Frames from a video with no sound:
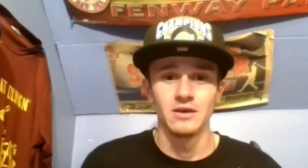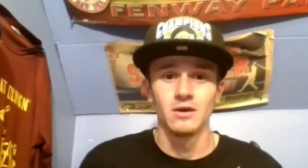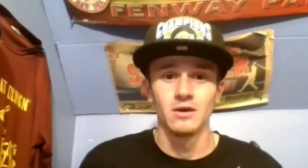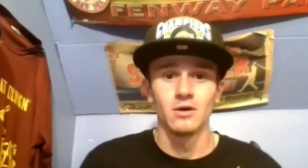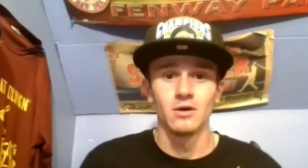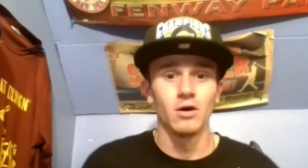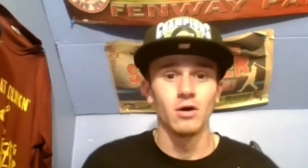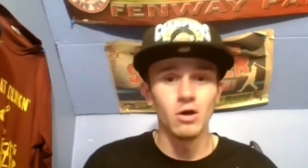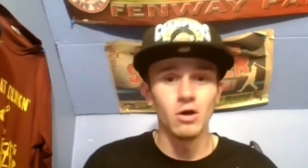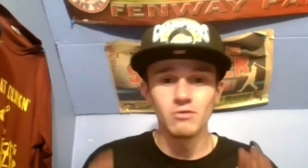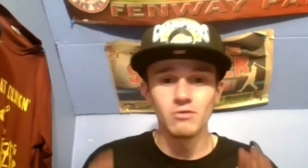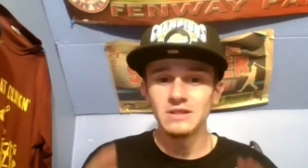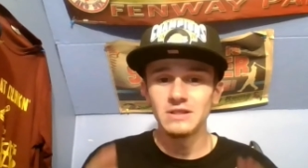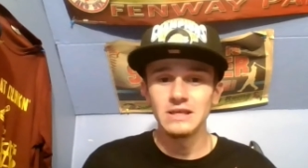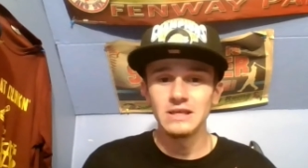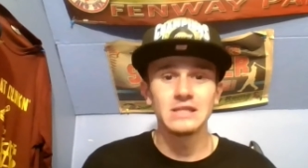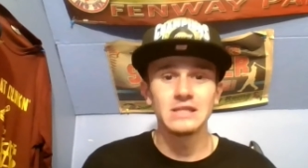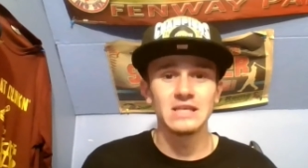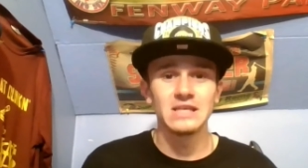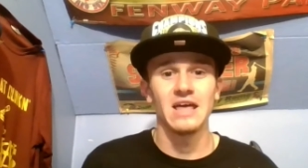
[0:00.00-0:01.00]
all
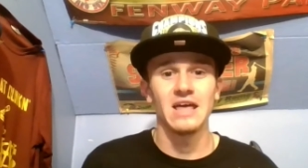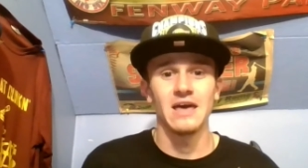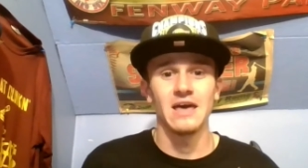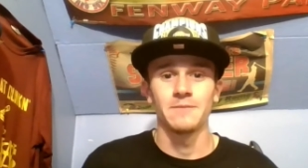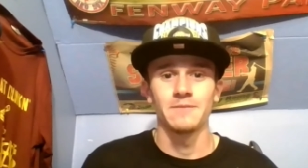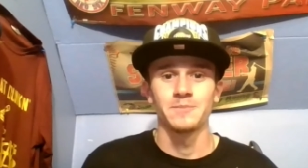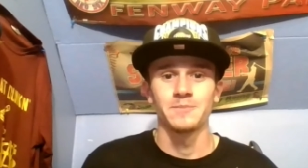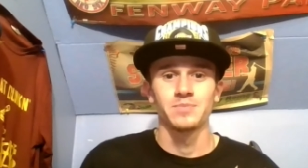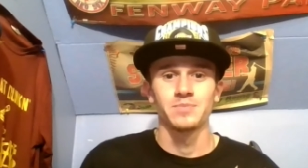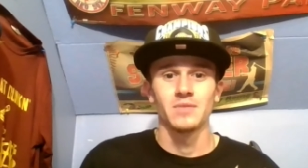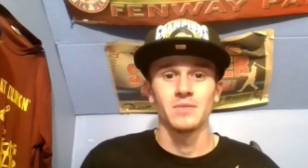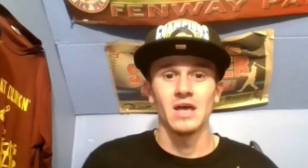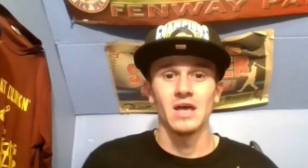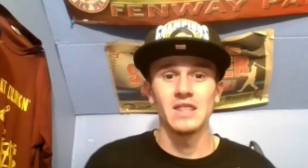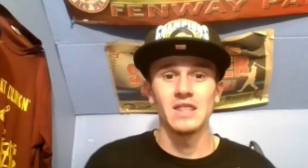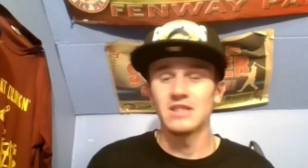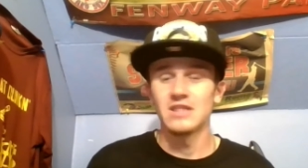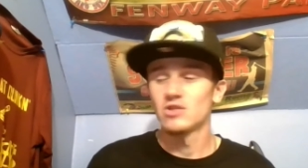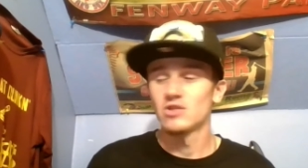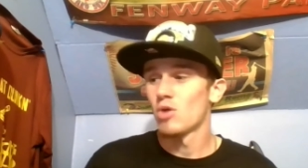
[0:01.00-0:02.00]
released today.
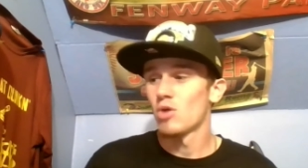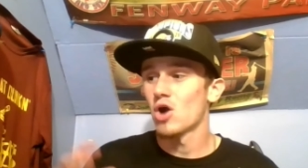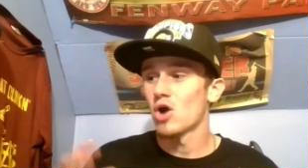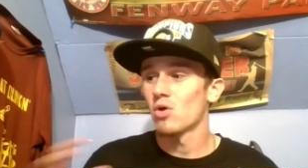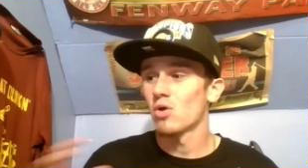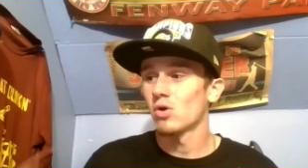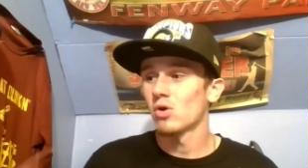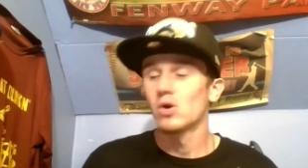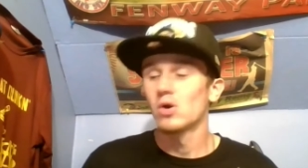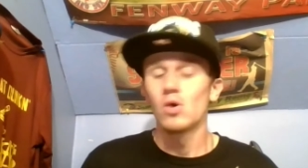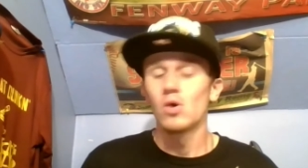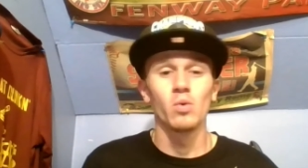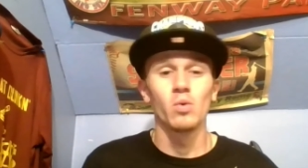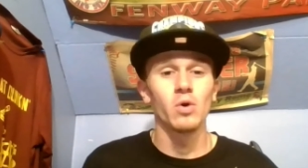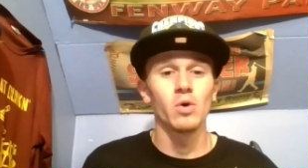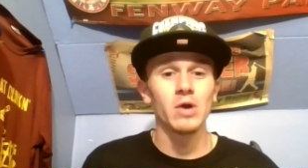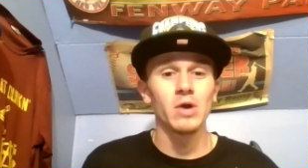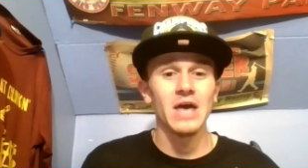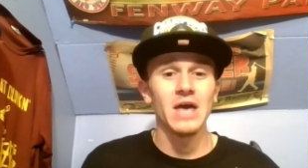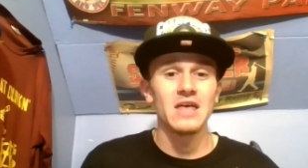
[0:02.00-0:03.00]
And then tomorrow
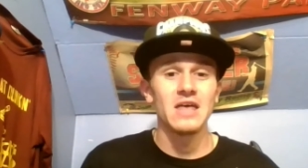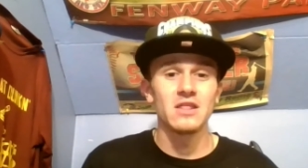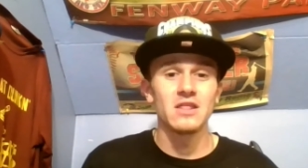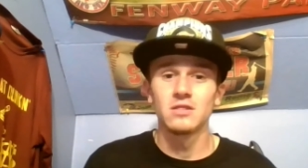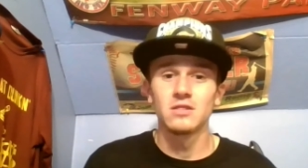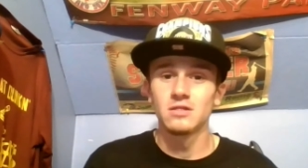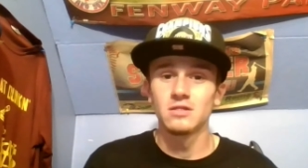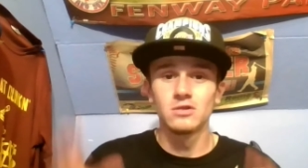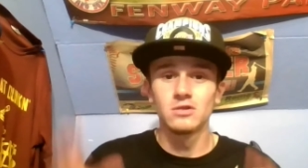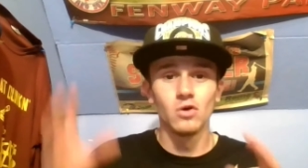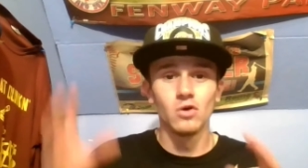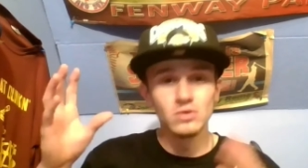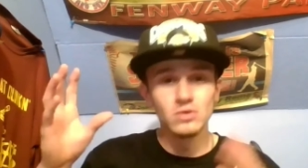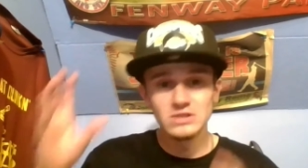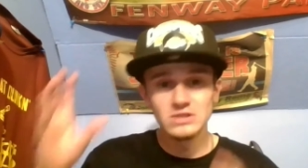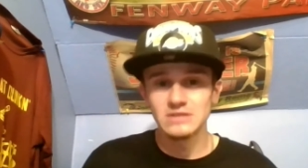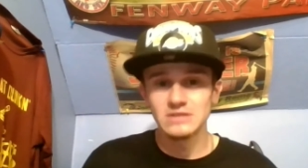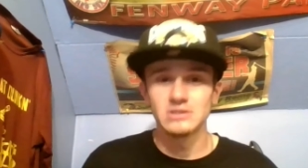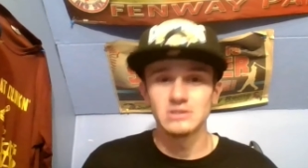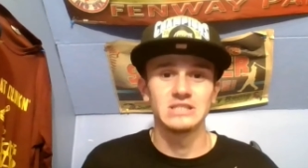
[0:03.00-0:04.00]
we'll get
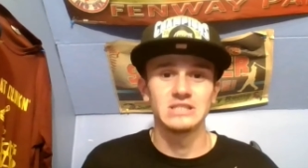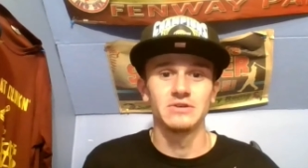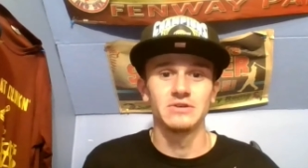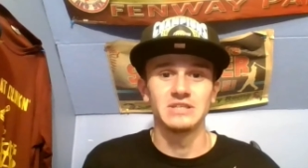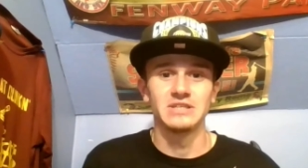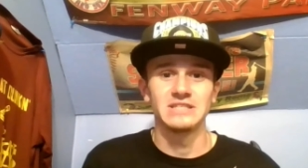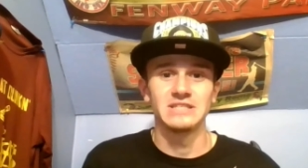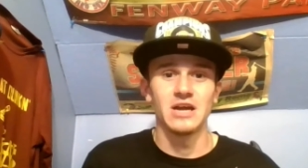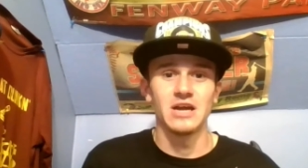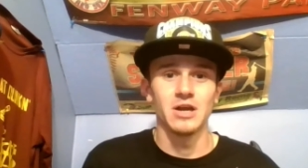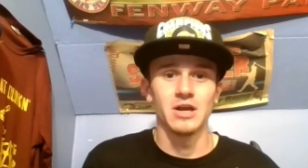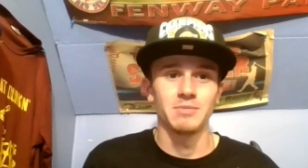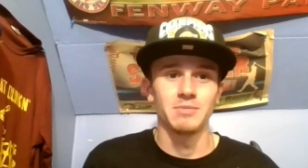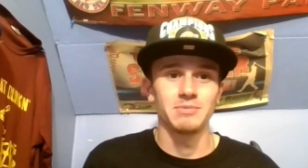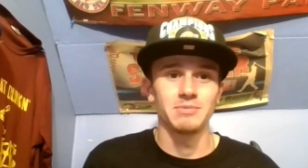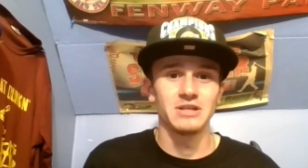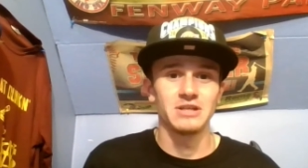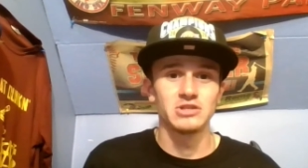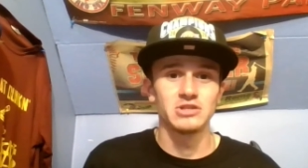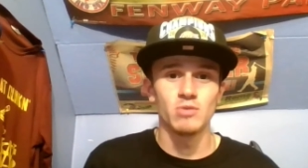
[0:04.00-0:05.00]
those series that are going to
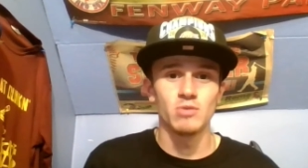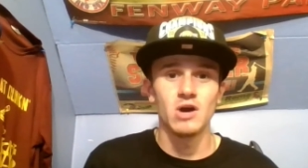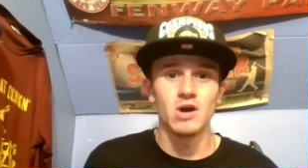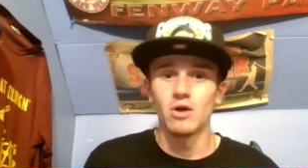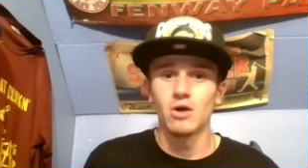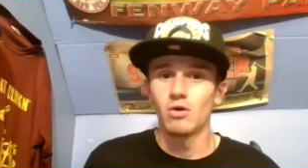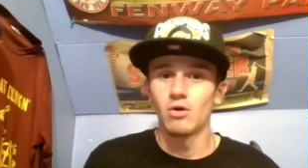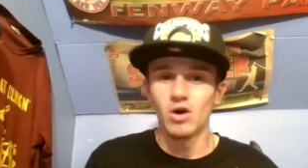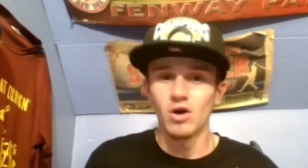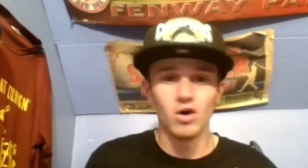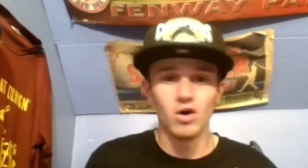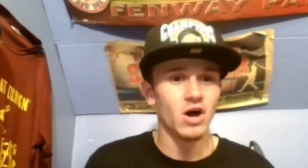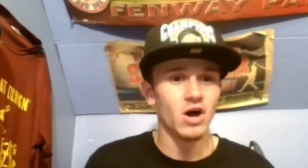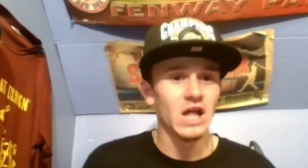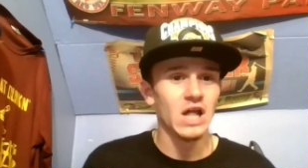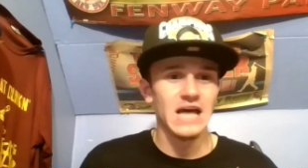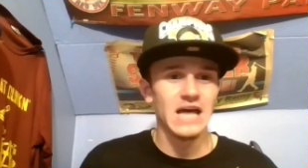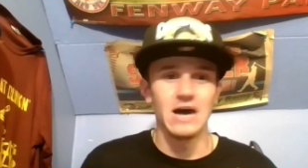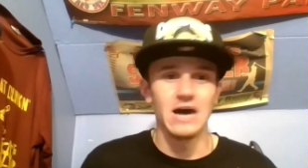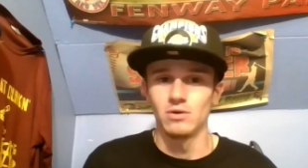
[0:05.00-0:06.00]
be played tomorrow
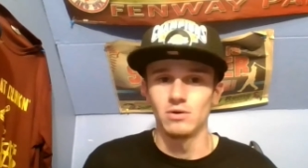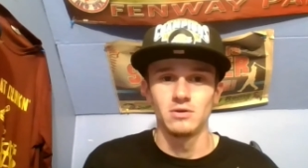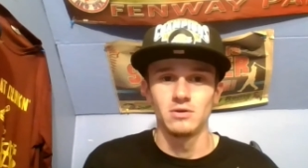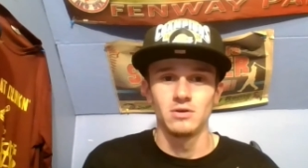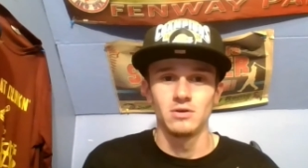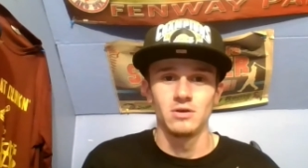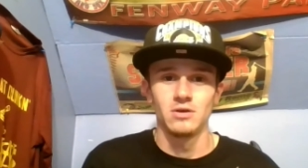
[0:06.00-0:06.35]
all out.